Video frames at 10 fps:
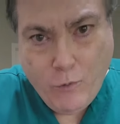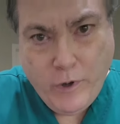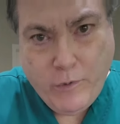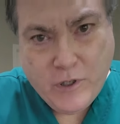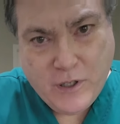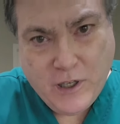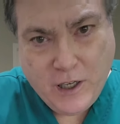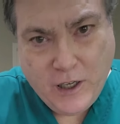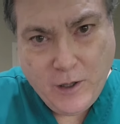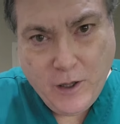we would
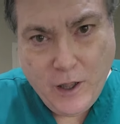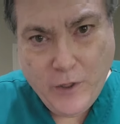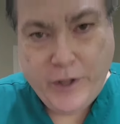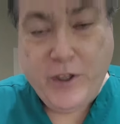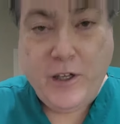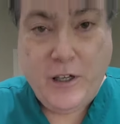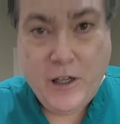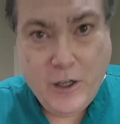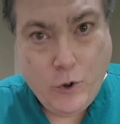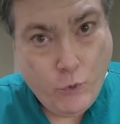see that the
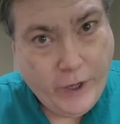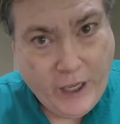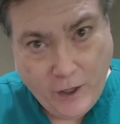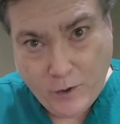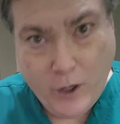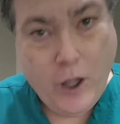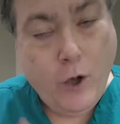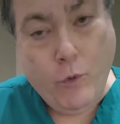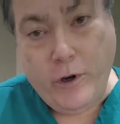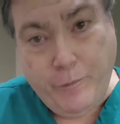queen
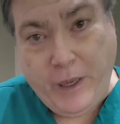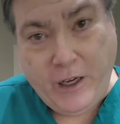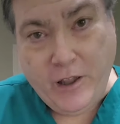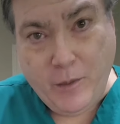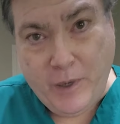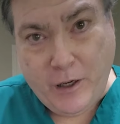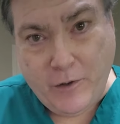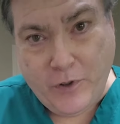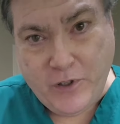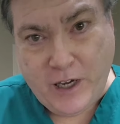would have been in the middle
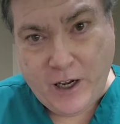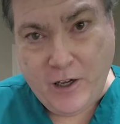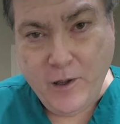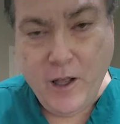of the deck.